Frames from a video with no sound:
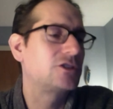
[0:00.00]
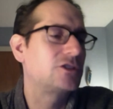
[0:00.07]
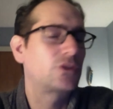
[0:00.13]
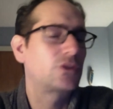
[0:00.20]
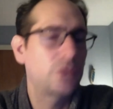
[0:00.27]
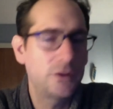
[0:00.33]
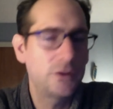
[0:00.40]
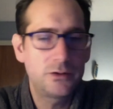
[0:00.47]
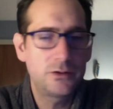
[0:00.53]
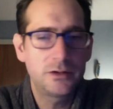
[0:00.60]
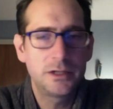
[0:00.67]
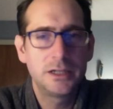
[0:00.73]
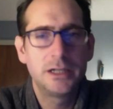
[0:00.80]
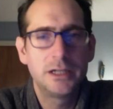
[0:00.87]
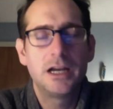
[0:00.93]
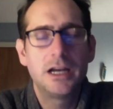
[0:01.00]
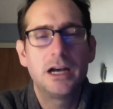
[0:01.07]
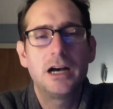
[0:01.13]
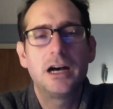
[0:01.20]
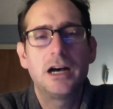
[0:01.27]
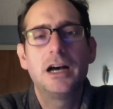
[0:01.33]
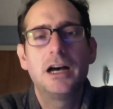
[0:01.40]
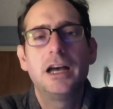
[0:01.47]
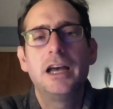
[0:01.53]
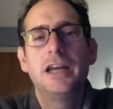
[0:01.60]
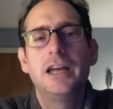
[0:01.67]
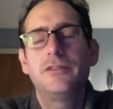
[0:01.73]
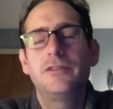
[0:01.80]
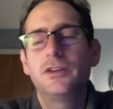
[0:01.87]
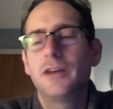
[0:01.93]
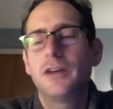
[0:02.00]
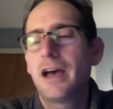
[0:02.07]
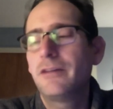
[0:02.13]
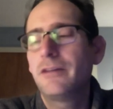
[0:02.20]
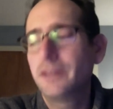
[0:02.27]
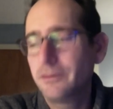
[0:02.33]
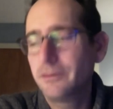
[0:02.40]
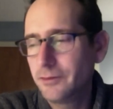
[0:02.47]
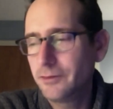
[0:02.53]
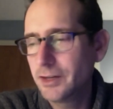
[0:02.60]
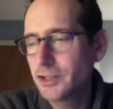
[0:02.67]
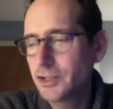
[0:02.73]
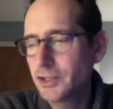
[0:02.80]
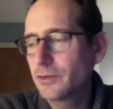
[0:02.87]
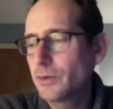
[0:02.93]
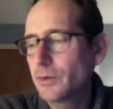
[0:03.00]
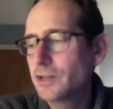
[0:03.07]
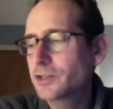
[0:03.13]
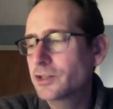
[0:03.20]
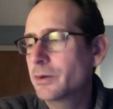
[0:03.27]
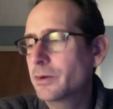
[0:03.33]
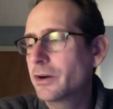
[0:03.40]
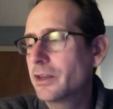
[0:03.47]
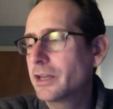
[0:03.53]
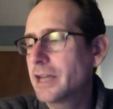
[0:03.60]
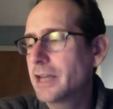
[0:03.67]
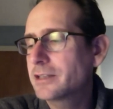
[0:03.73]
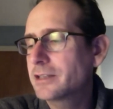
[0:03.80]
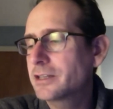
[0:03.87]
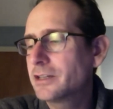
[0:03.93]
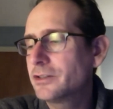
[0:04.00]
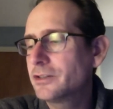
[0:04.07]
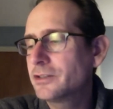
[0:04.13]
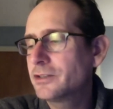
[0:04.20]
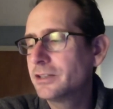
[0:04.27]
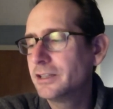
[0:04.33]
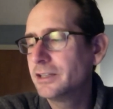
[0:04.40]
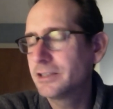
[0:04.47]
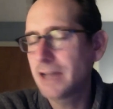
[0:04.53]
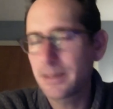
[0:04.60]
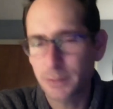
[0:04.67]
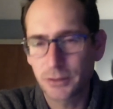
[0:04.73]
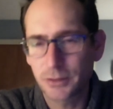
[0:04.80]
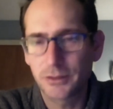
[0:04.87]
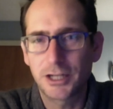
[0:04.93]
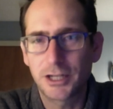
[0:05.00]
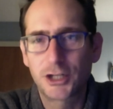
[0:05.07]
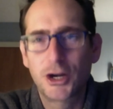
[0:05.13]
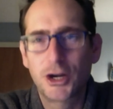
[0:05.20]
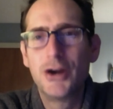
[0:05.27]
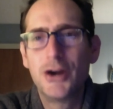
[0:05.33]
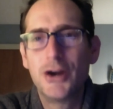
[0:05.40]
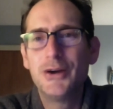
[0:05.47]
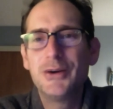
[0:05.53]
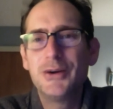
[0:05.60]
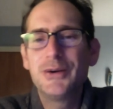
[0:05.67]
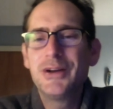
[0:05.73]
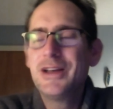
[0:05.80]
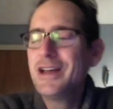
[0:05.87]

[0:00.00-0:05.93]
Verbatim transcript: true. Uh, and if you haven't fished the western part of the Catskills, it's absolutely true.